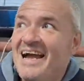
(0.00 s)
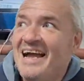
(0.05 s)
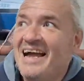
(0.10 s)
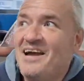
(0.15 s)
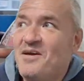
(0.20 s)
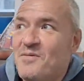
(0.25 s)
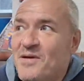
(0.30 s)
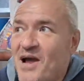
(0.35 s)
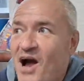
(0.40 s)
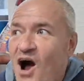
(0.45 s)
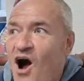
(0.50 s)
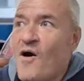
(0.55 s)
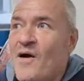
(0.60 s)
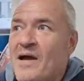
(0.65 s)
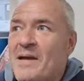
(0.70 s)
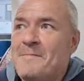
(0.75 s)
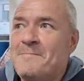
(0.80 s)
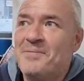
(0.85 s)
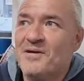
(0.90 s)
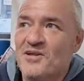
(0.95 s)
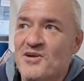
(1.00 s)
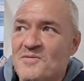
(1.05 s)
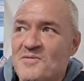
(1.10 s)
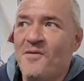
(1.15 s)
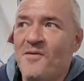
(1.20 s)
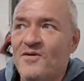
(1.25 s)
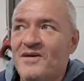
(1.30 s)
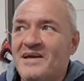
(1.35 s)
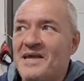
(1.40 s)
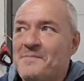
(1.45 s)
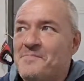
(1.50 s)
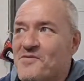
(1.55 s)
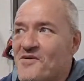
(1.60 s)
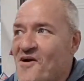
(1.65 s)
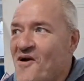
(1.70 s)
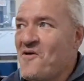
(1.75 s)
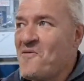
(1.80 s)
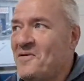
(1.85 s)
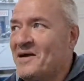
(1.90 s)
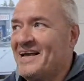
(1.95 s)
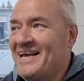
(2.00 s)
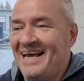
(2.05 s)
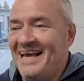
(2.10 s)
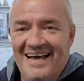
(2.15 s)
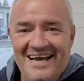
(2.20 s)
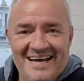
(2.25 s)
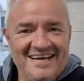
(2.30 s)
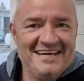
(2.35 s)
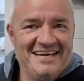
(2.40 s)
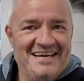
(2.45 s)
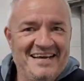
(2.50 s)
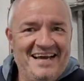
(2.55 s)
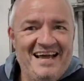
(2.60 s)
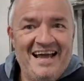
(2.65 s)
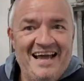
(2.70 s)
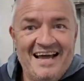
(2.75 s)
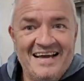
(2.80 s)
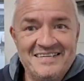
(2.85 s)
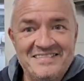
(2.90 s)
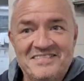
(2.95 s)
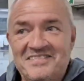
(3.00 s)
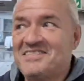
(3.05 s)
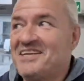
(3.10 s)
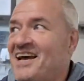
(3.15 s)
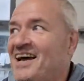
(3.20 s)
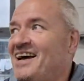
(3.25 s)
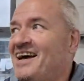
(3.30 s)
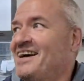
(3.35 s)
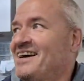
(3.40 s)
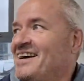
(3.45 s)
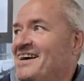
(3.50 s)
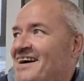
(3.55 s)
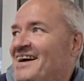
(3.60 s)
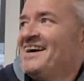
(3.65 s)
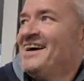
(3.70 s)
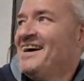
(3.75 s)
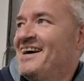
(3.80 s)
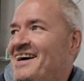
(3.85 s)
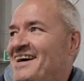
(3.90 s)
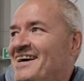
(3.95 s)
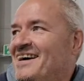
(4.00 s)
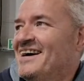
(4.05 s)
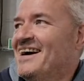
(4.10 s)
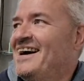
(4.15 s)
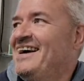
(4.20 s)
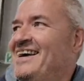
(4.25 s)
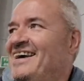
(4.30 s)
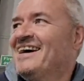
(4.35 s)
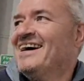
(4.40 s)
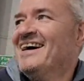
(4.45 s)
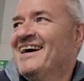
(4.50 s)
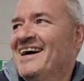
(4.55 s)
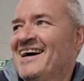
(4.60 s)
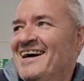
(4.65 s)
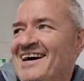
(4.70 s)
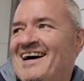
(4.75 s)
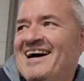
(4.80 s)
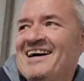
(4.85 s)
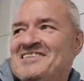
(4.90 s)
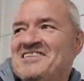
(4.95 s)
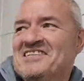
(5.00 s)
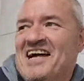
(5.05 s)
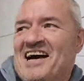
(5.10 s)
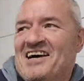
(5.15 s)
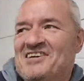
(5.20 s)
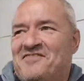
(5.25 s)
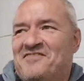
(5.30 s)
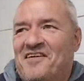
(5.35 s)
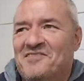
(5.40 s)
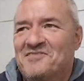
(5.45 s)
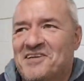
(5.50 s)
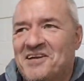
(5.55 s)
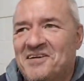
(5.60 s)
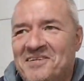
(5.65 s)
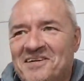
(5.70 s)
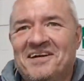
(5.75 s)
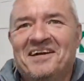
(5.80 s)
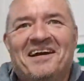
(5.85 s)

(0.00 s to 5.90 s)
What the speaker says: here we are in Blue Monkey Brewery. And, hey, that's a nice photo.